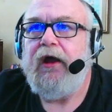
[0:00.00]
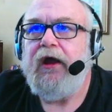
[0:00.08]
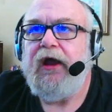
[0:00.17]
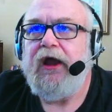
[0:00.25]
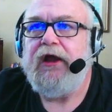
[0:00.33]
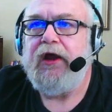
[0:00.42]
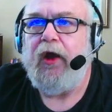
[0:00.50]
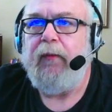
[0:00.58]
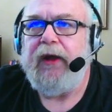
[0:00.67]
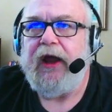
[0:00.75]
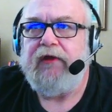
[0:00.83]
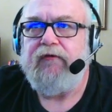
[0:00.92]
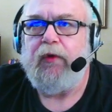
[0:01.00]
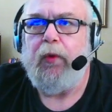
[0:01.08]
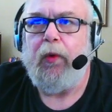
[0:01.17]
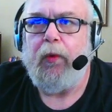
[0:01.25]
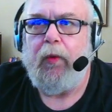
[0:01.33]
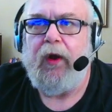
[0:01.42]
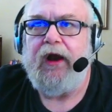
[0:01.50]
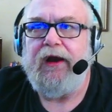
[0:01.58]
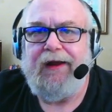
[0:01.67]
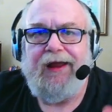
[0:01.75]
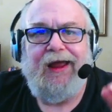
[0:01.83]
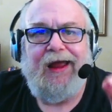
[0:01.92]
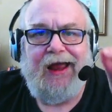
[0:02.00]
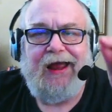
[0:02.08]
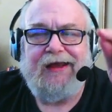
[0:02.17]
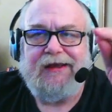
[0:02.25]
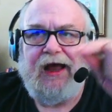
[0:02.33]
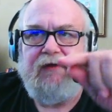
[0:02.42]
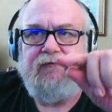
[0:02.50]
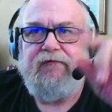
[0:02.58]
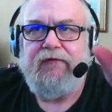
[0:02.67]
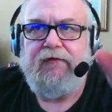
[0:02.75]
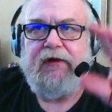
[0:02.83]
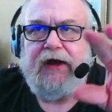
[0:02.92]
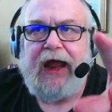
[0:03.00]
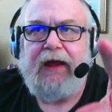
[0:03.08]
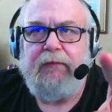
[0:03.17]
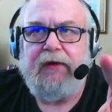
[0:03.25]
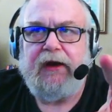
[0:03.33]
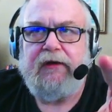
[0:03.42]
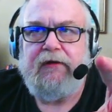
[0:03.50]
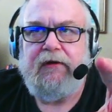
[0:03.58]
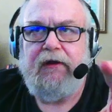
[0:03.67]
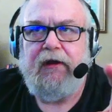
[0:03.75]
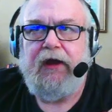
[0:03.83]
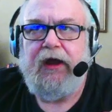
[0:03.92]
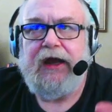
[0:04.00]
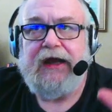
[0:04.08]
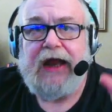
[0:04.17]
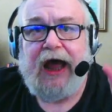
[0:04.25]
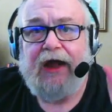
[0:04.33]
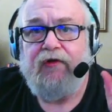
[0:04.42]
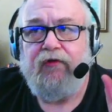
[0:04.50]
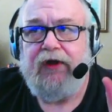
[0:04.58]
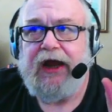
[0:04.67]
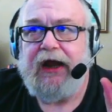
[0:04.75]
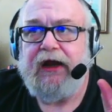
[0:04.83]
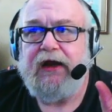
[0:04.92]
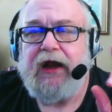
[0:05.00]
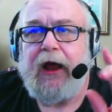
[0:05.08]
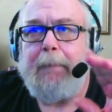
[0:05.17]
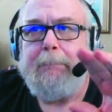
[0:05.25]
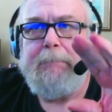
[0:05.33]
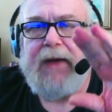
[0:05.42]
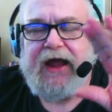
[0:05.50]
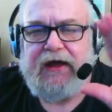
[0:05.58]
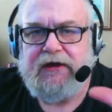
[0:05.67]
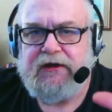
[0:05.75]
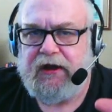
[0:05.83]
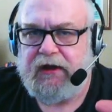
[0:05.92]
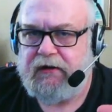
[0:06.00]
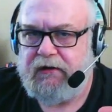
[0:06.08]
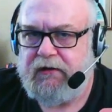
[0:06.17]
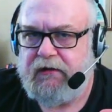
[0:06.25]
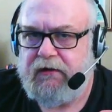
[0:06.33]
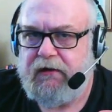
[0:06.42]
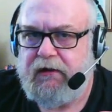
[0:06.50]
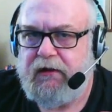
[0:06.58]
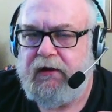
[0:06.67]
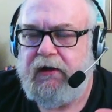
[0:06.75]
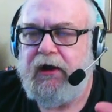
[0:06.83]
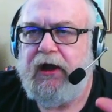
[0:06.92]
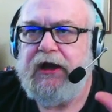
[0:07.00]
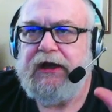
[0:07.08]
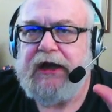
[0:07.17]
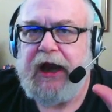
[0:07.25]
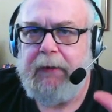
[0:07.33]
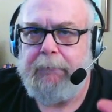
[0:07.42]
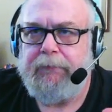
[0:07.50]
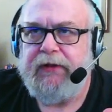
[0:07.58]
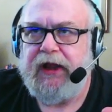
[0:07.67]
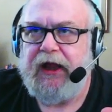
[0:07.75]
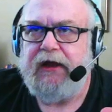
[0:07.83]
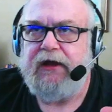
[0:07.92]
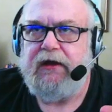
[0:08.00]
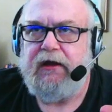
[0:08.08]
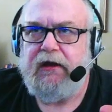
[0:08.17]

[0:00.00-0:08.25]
it's OBS Record 1, as I've named it. Now, I created a basic template